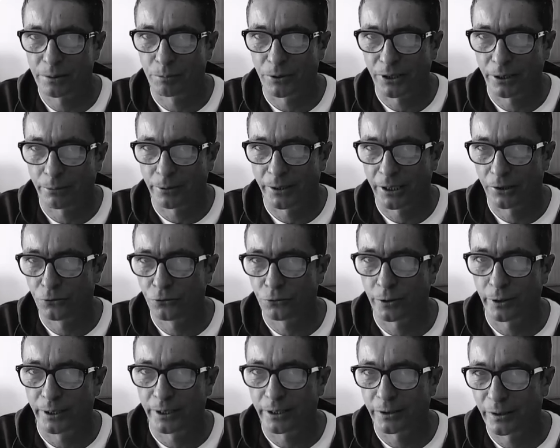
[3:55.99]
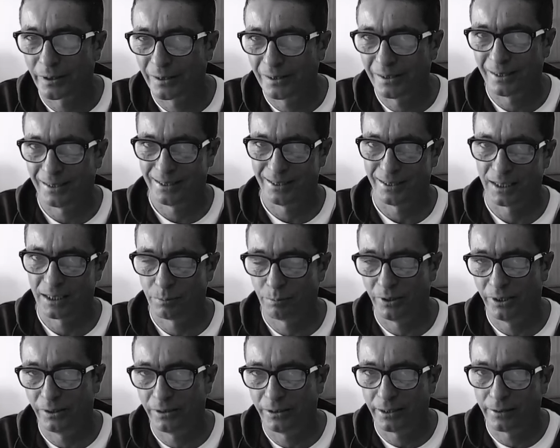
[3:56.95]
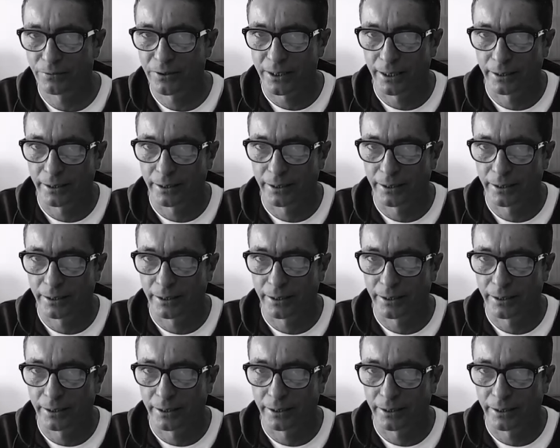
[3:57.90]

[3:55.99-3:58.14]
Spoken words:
but then when I tried 96 PDFs,